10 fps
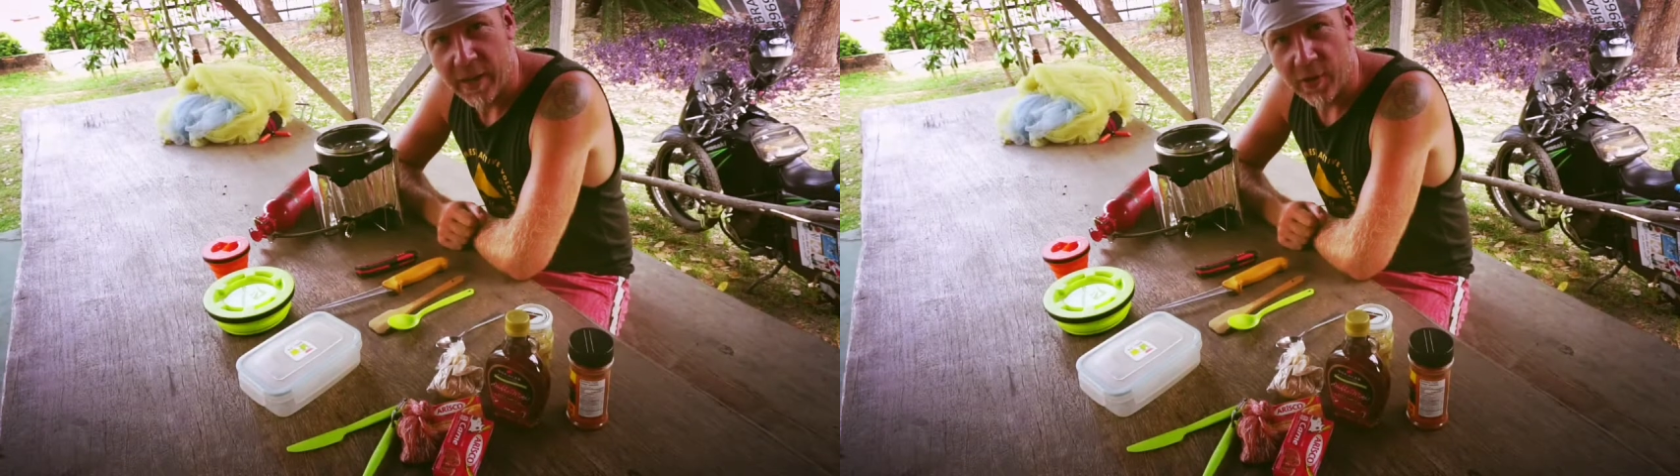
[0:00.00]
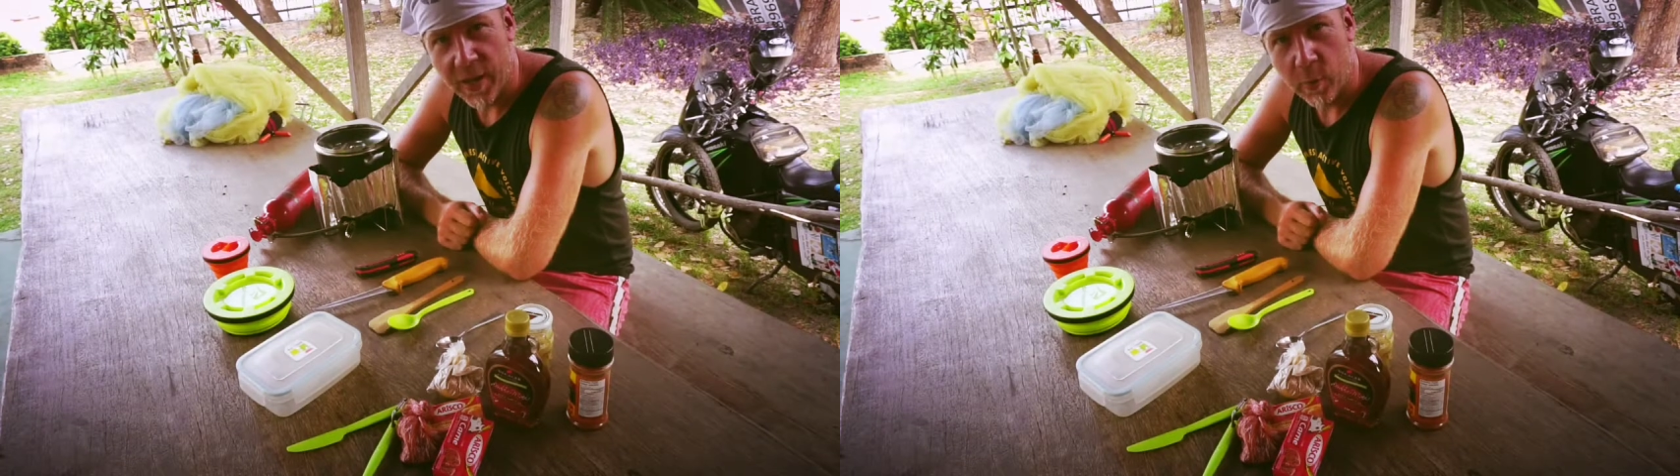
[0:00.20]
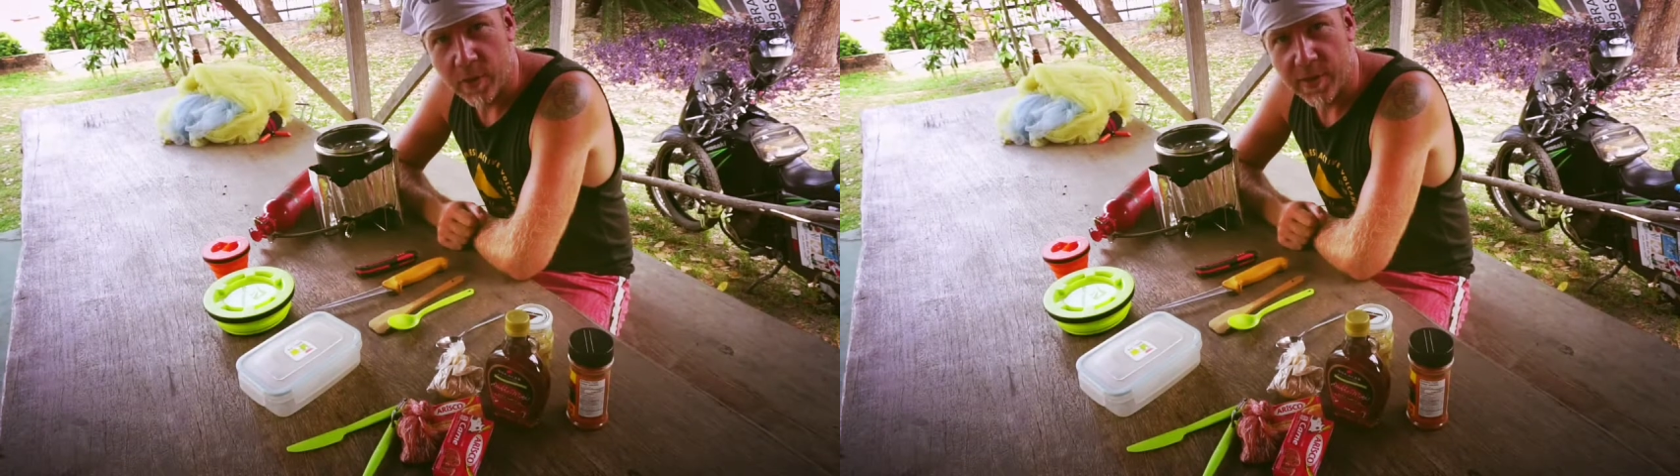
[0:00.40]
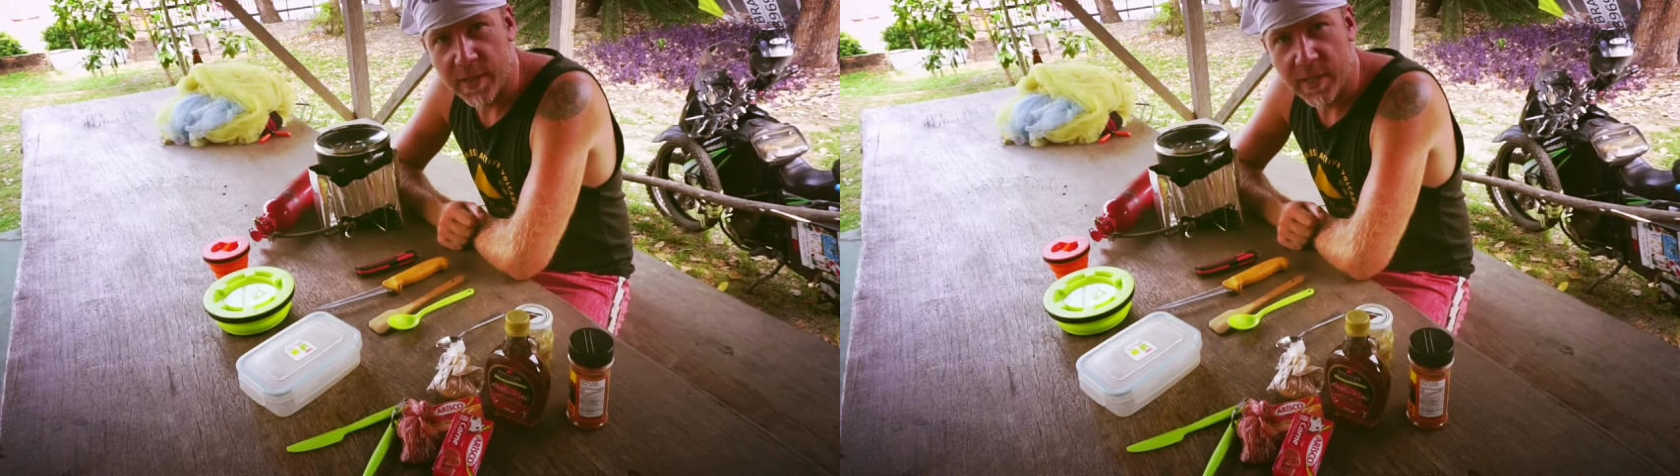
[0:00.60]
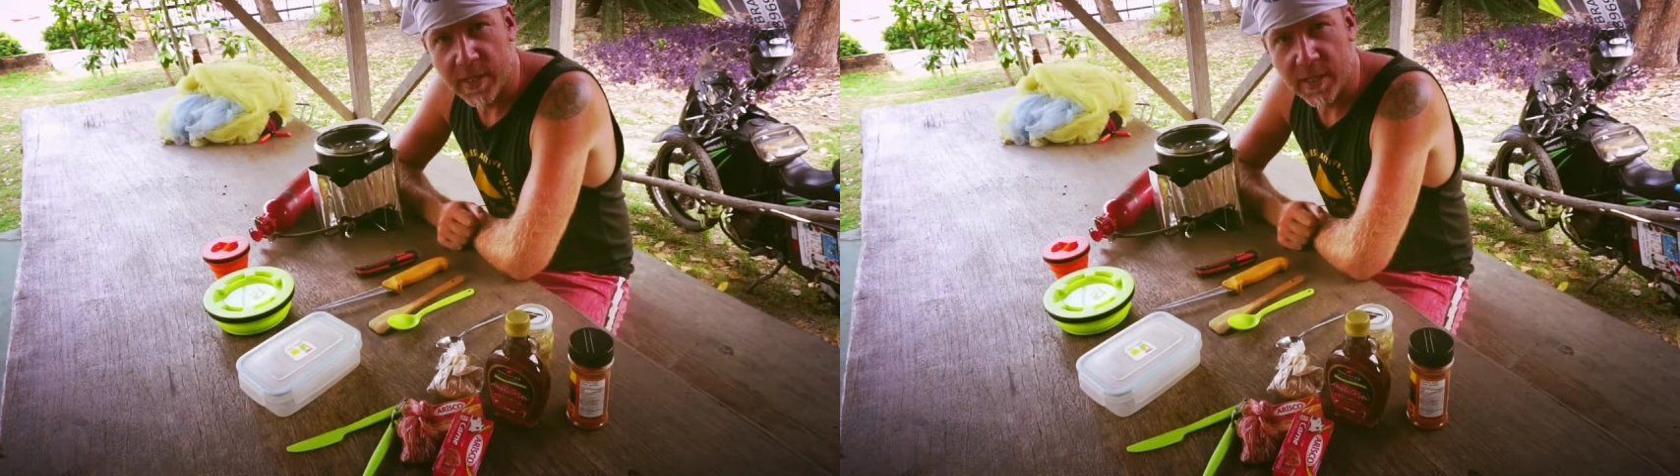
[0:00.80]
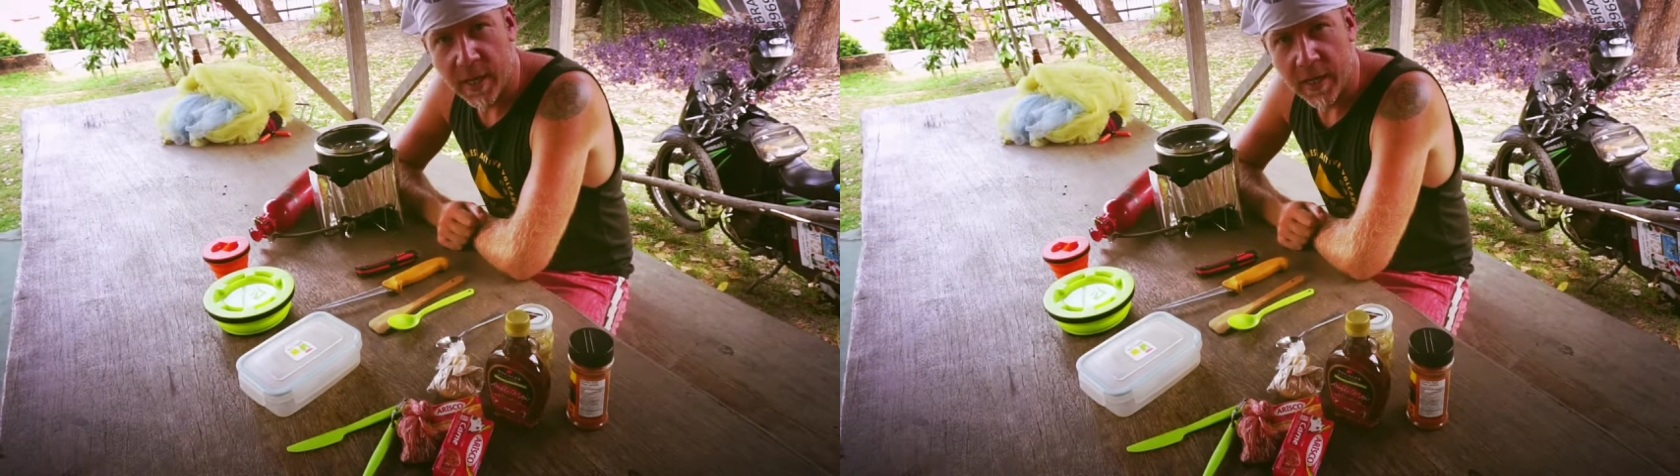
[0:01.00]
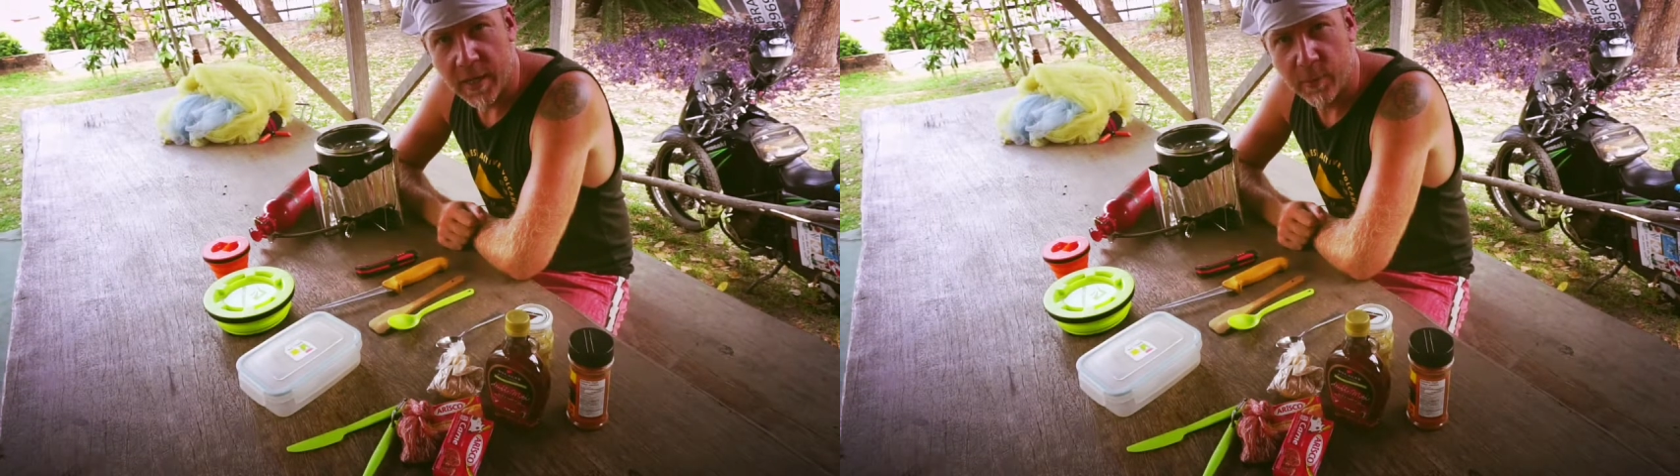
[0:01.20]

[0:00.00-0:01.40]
Hey, today we're in sunny